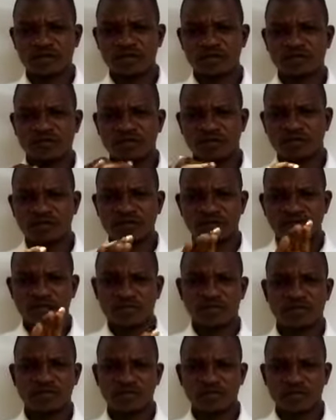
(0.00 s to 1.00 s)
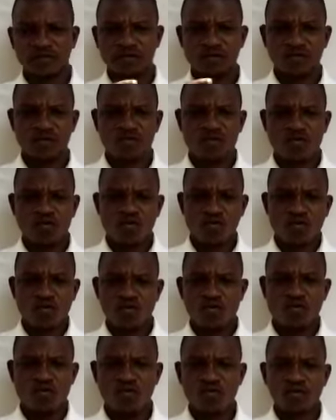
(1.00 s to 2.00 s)
Wash your hands with
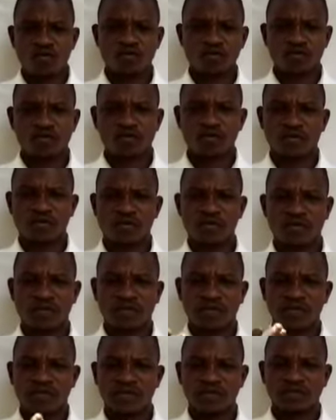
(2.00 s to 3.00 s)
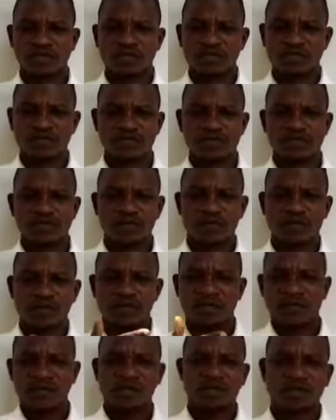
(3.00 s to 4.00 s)
soap before and after the
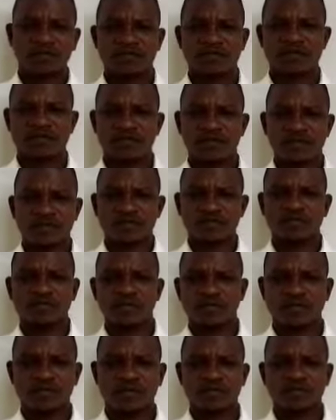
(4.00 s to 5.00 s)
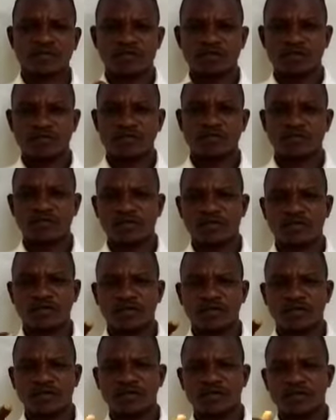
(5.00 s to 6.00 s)
preparation of agar solution.
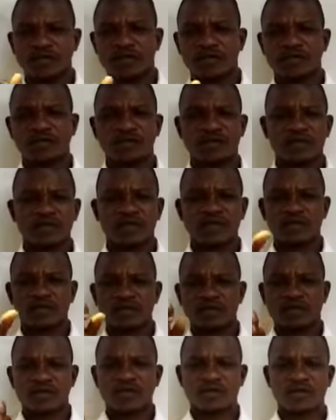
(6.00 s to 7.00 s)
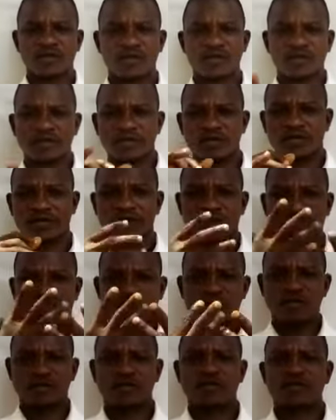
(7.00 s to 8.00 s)
All instruments
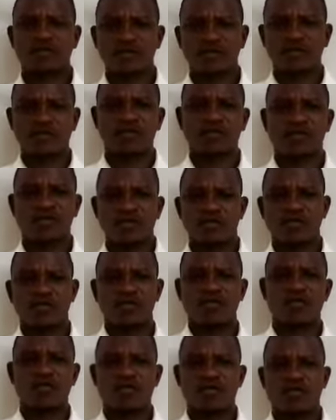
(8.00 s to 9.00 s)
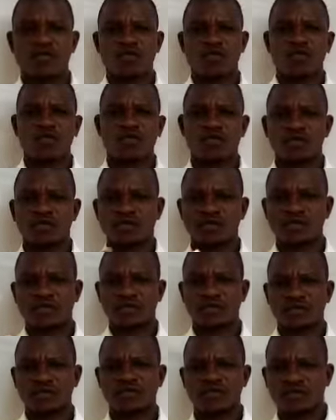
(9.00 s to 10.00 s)
should be sterilized before the
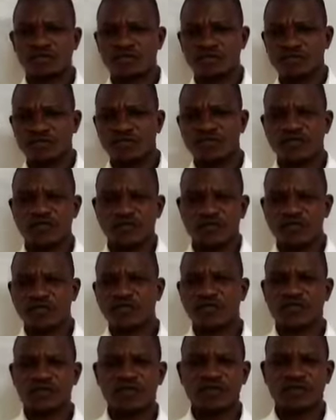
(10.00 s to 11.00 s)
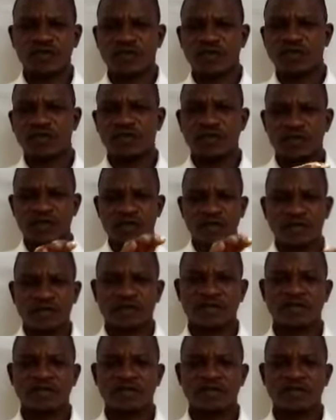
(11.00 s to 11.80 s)
beginning of culture preparation.